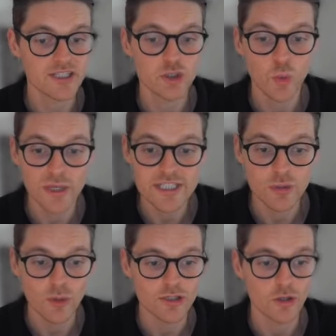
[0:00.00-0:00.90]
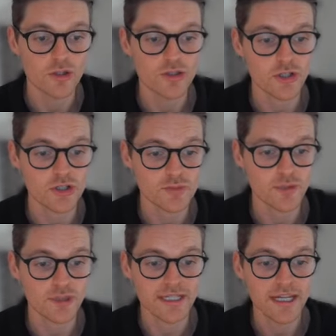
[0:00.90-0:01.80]
$21 cost per
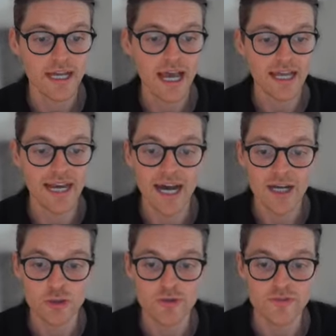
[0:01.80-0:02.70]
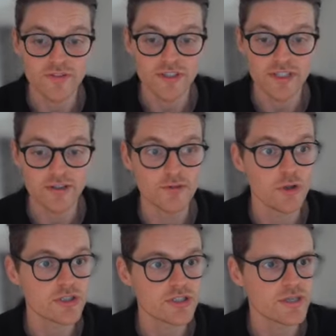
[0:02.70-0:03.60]
lead, and 150 conversions.